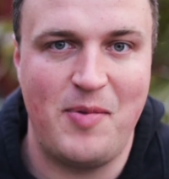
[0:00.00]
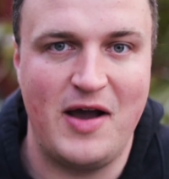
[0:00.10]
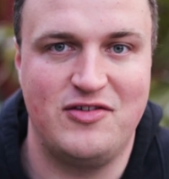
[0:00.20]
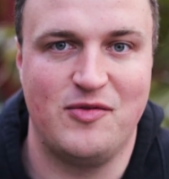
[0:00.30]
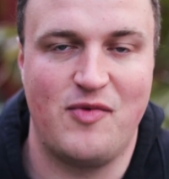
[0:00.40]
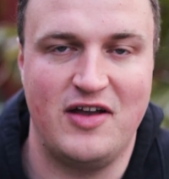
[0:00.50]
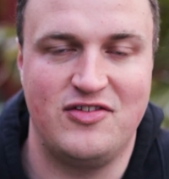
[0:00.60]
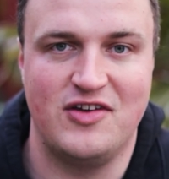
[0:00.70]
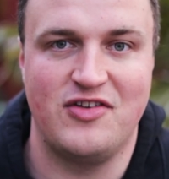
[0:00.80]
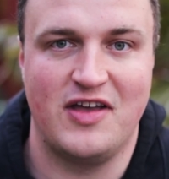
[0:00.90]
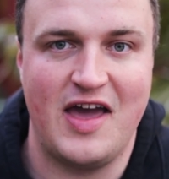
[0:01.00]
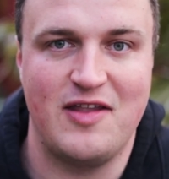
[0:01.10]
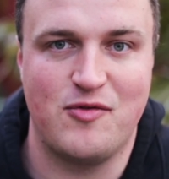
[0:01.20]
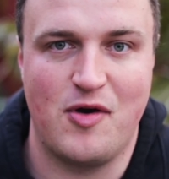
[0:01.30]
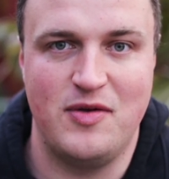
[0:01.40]
buy some ricinus and get
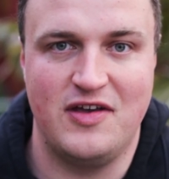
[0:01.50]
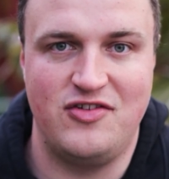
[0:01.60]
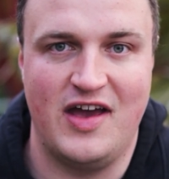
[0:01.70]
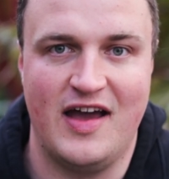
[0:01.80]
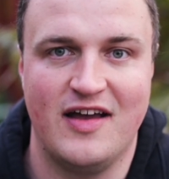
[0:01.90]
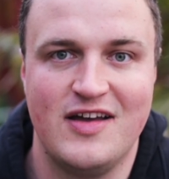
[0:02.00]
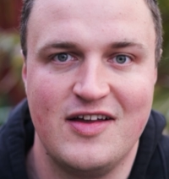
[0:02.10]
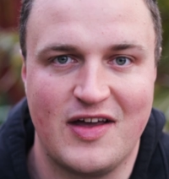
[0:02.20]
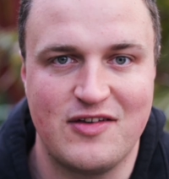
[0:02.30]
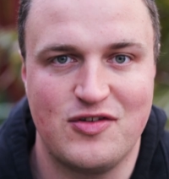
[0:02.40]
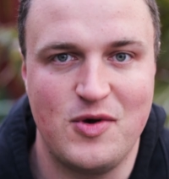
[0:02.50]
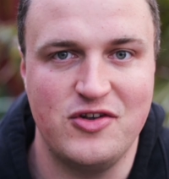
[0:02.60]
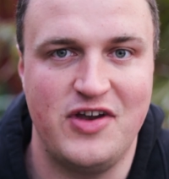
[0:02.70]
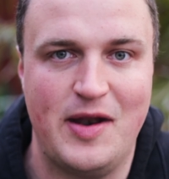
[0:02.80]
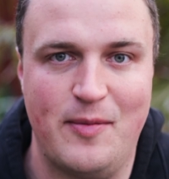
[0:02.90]
them growing this year. Thanks for
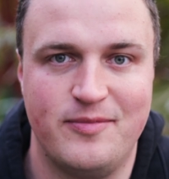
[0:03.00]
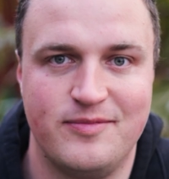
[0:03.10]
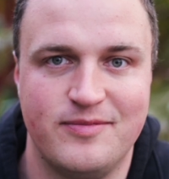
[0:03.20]
watching.